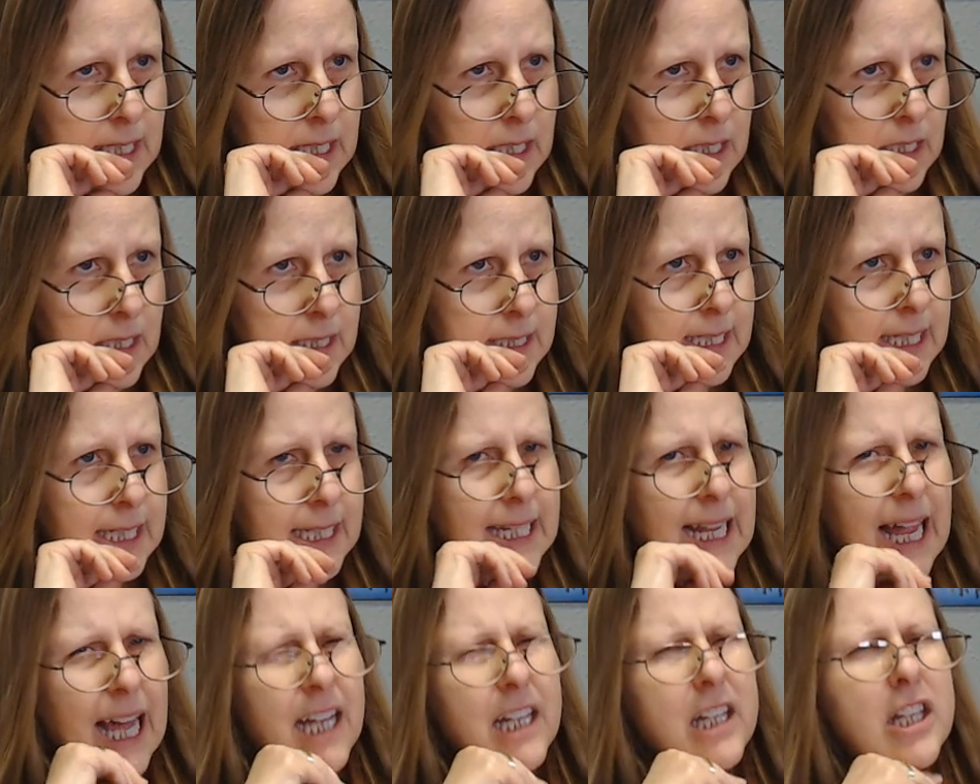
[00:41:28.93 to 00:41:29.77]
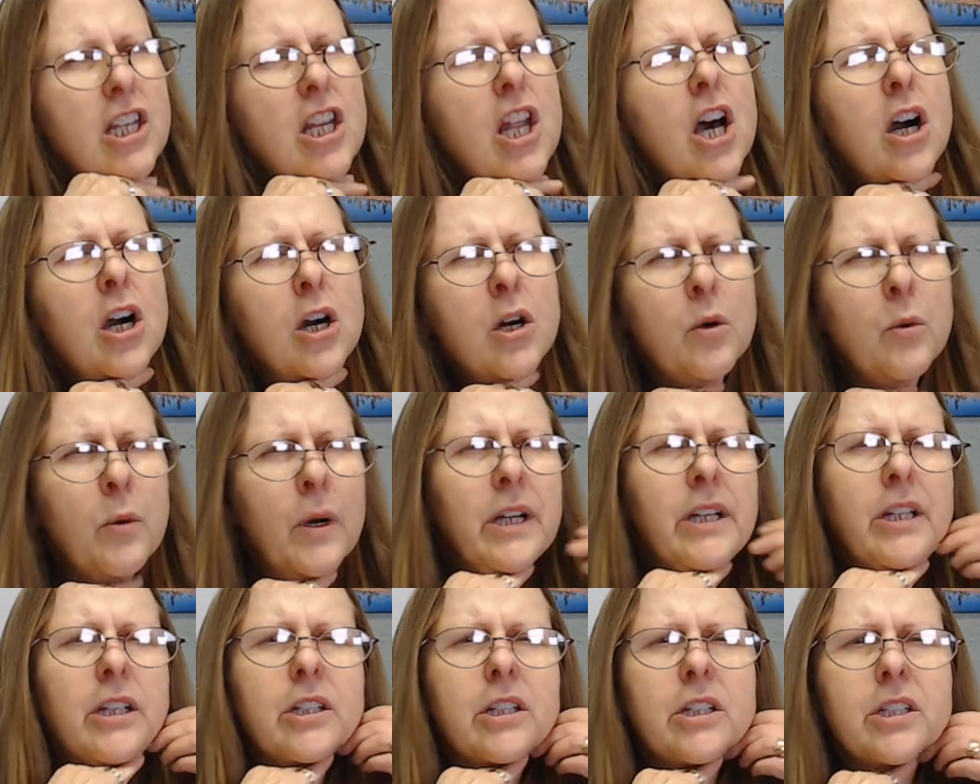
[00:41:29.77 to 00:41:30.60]
Is it not know
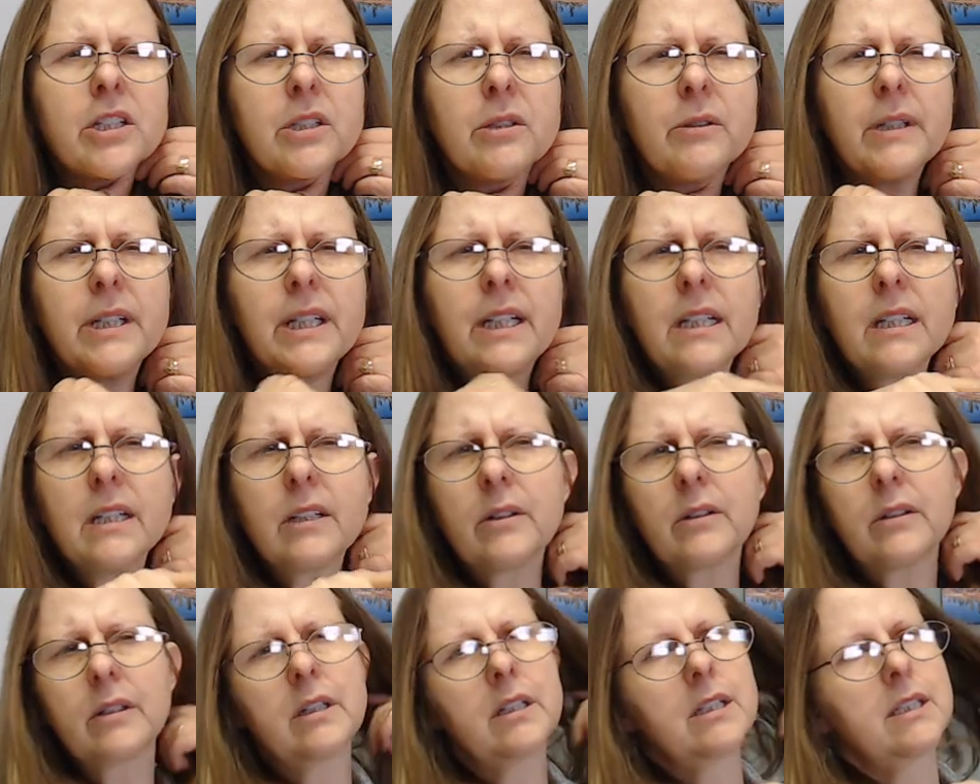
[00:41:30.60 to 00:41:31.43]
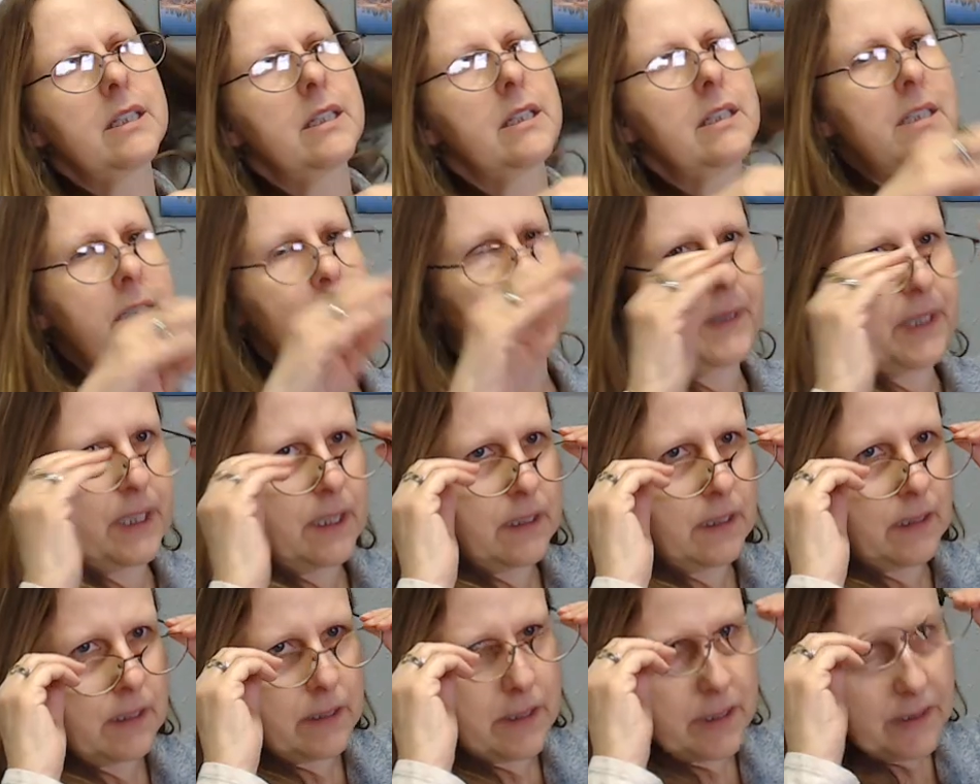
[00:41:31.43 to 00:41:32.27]
what you're doing, or is it something a
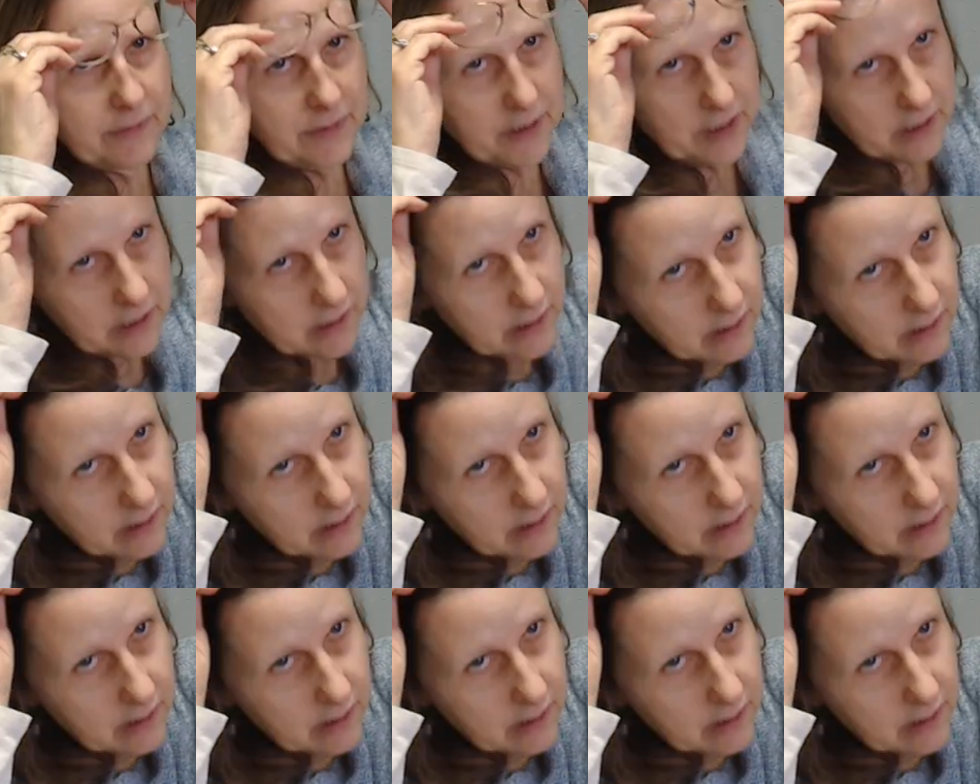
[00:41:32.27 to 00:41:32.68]
little different?